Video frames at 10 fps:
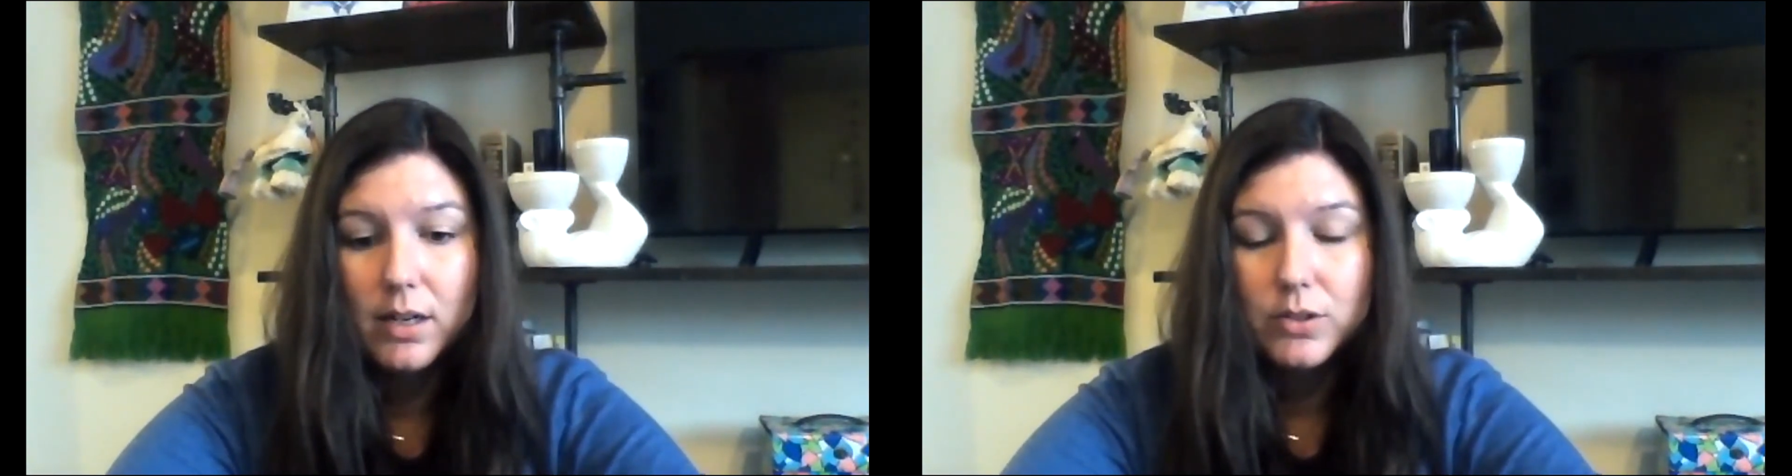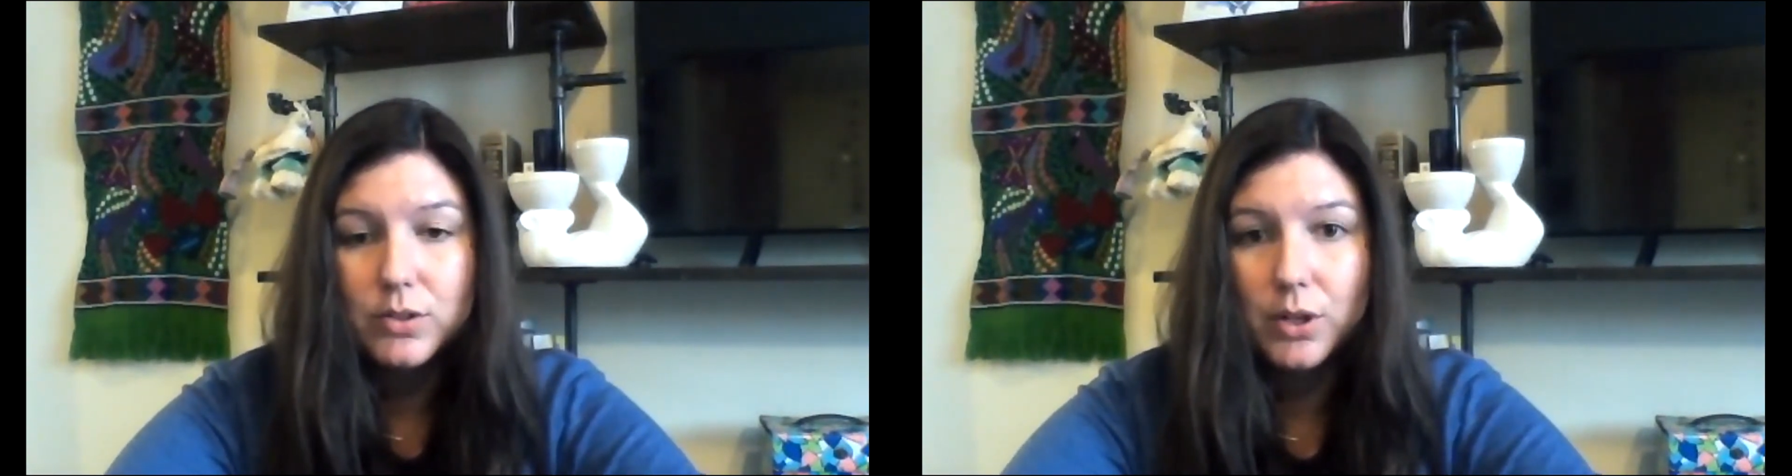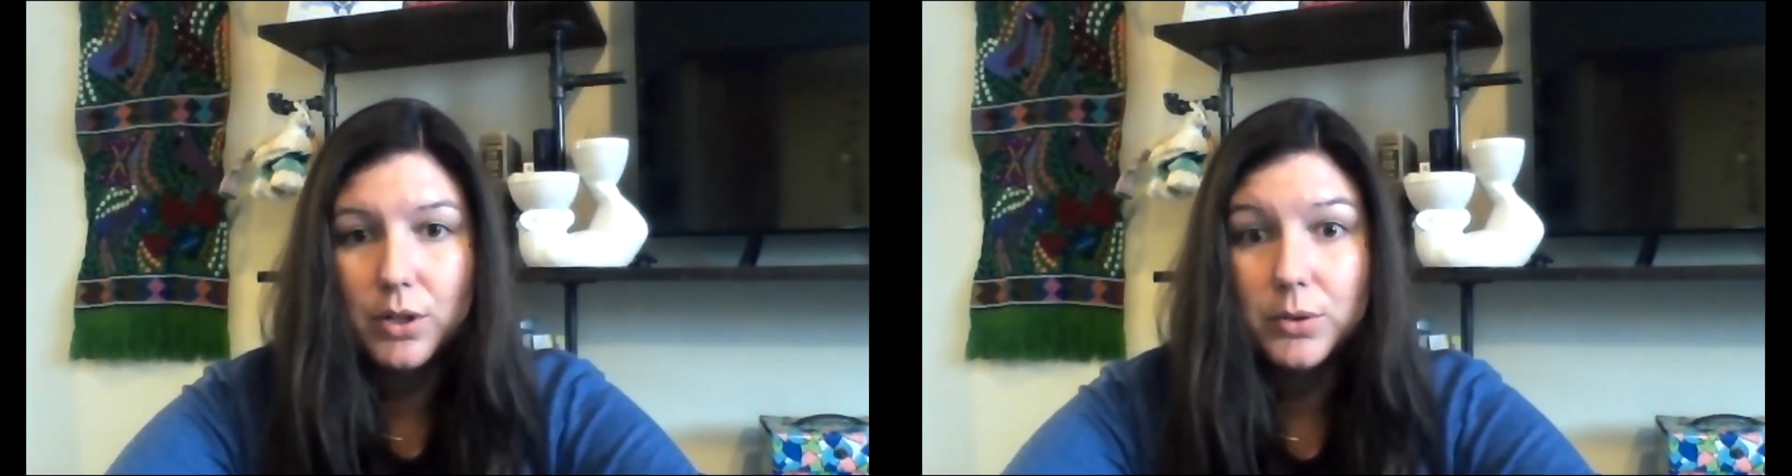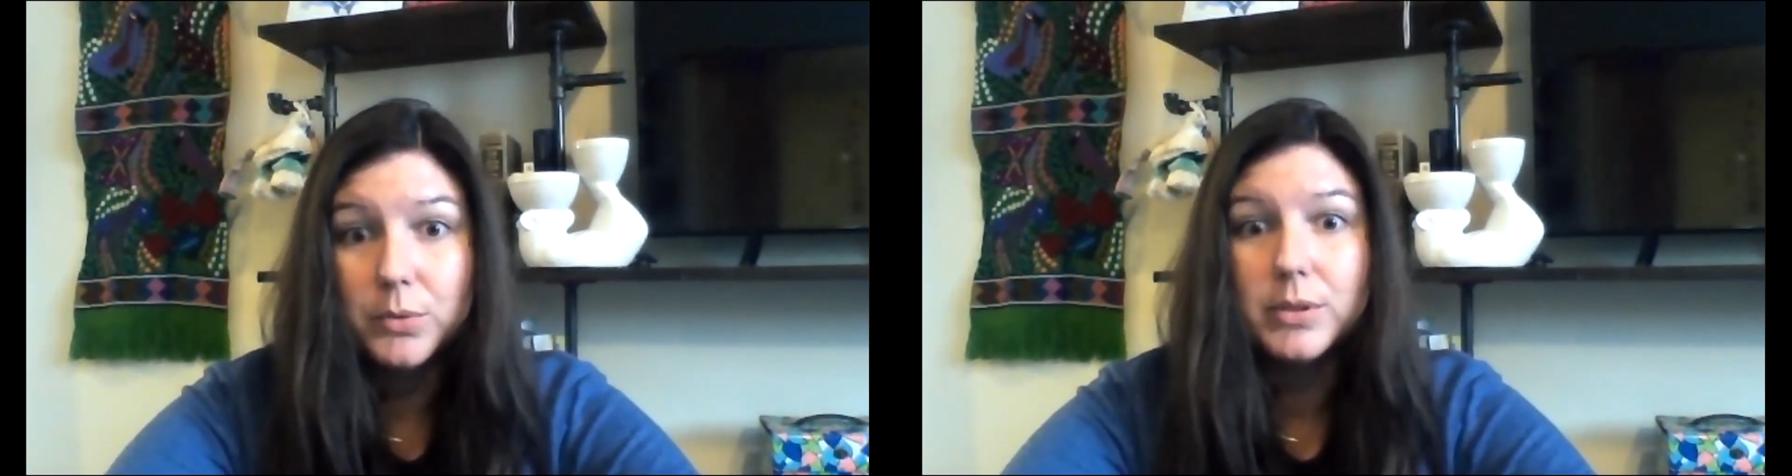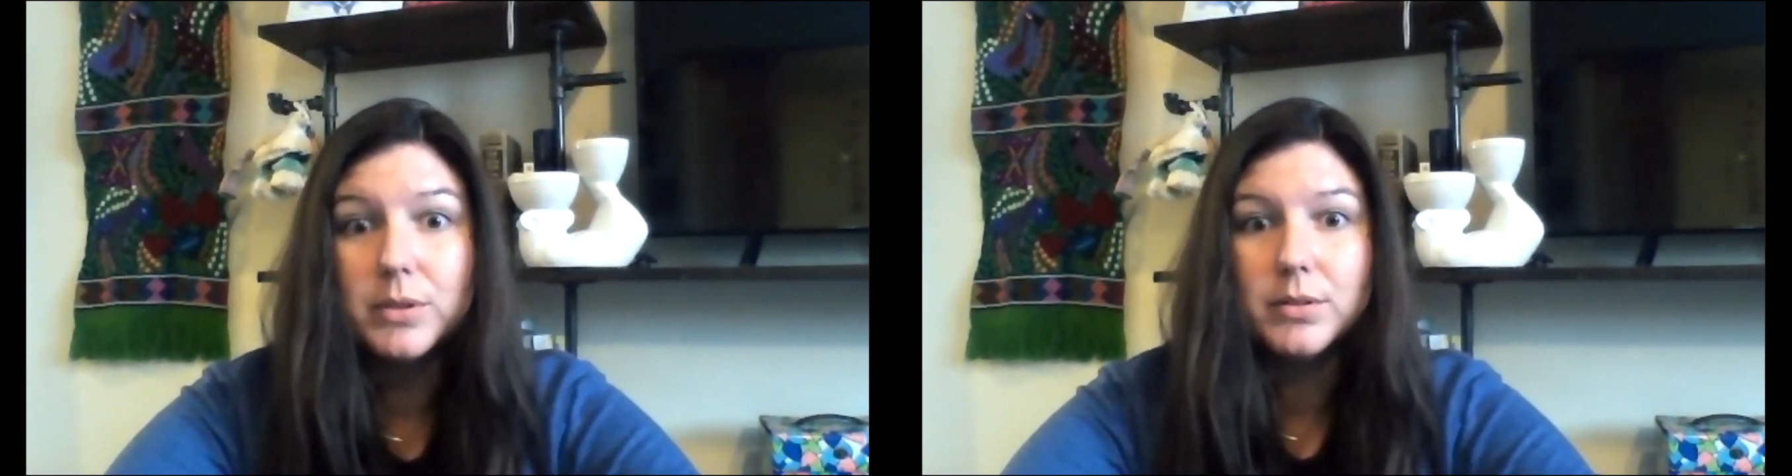
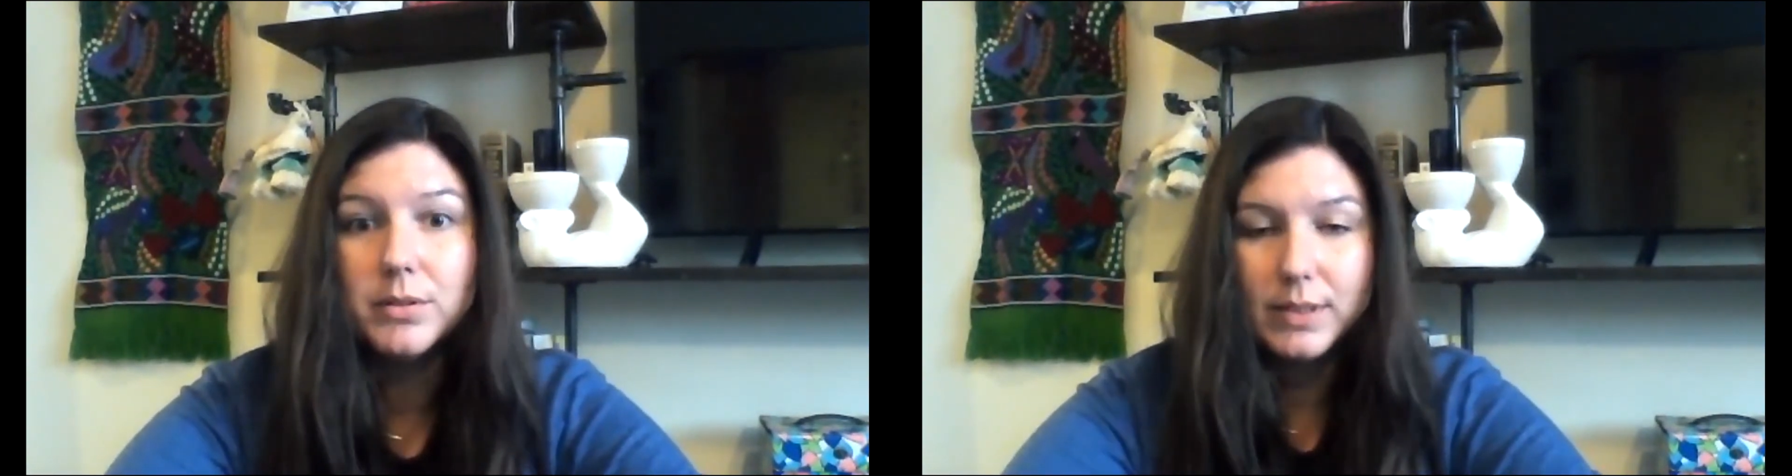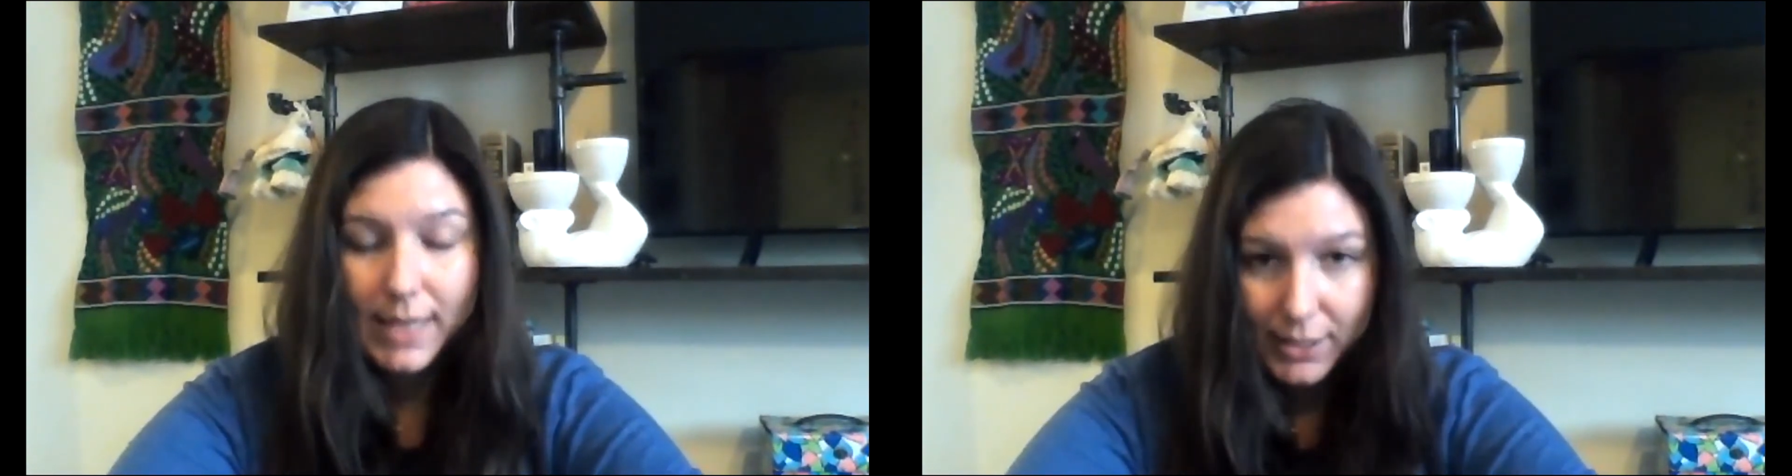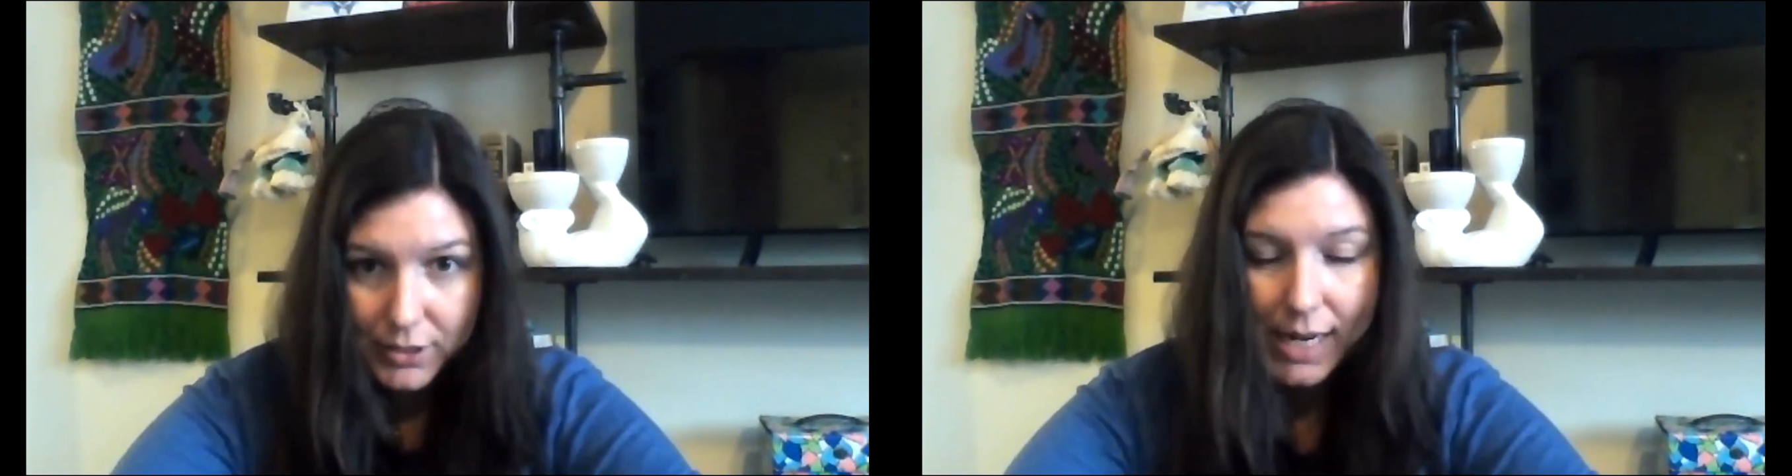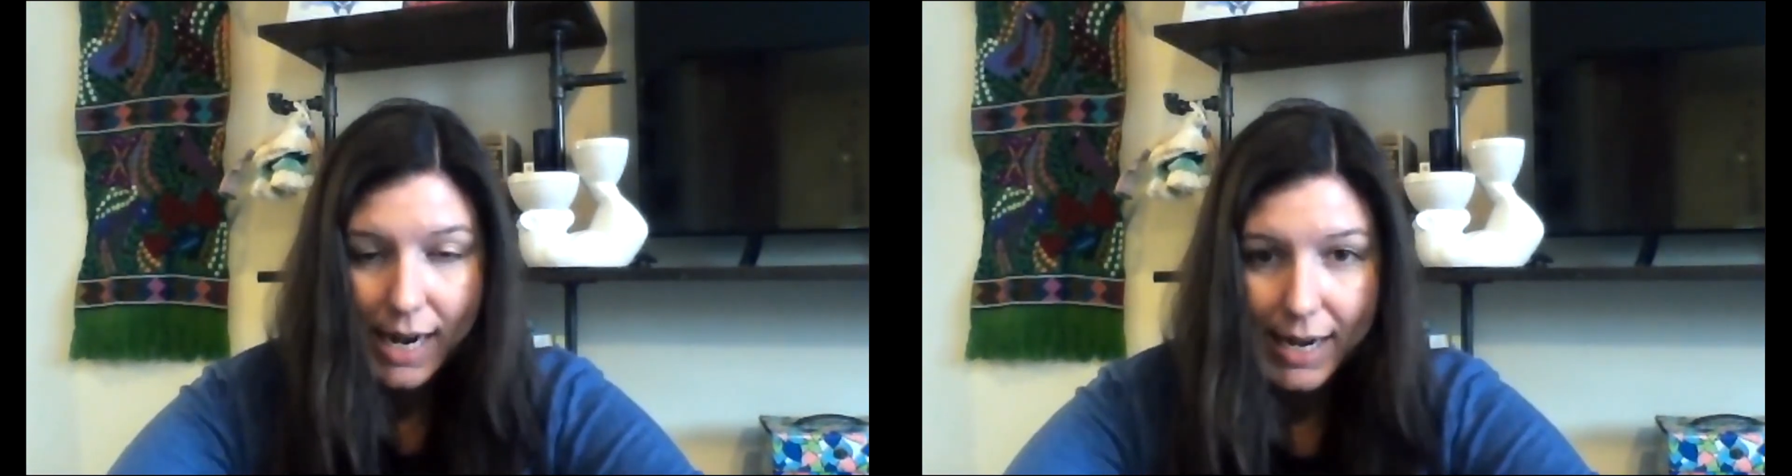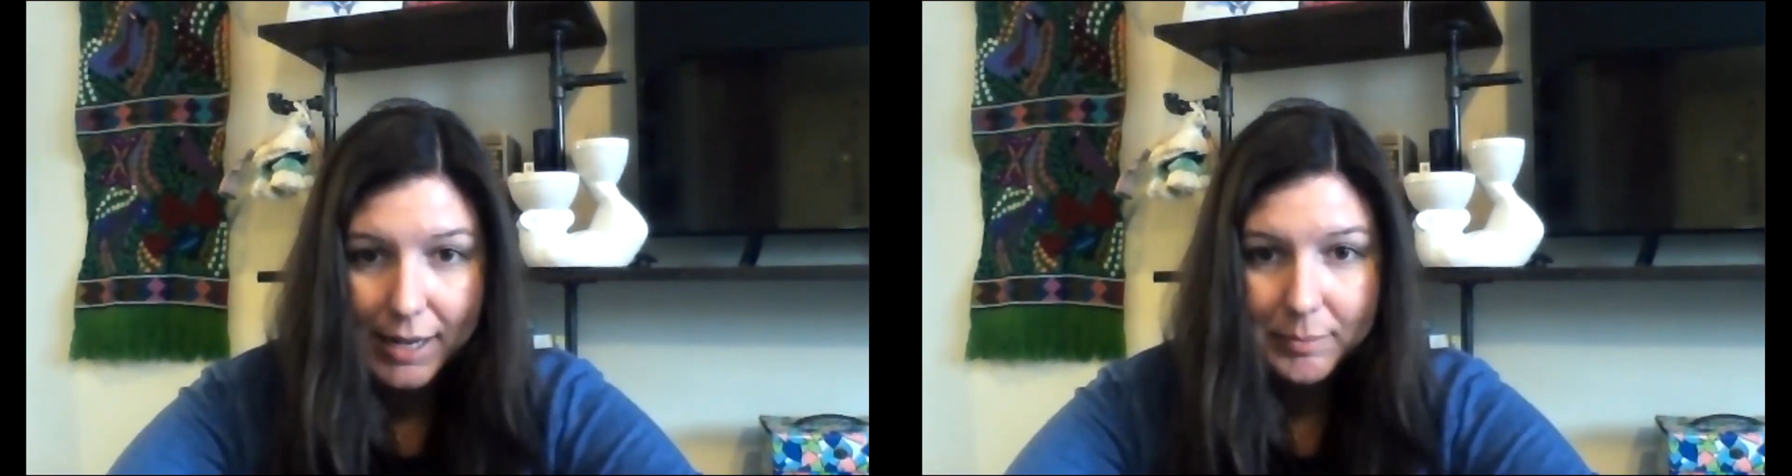So take your
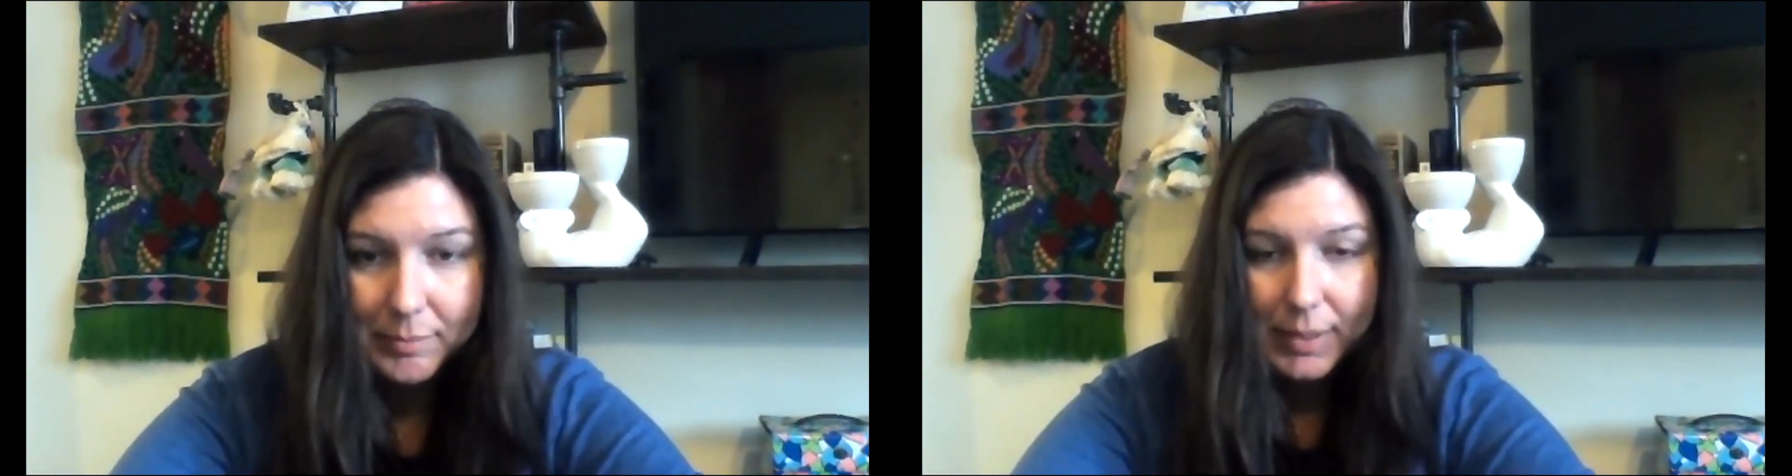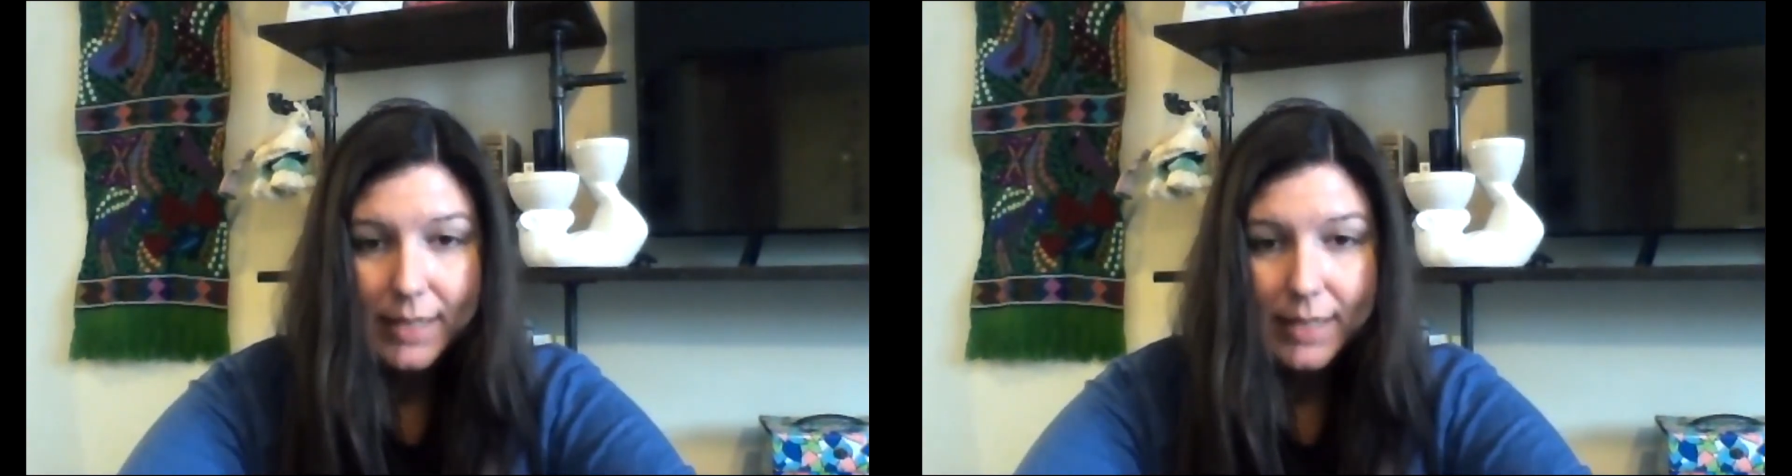time.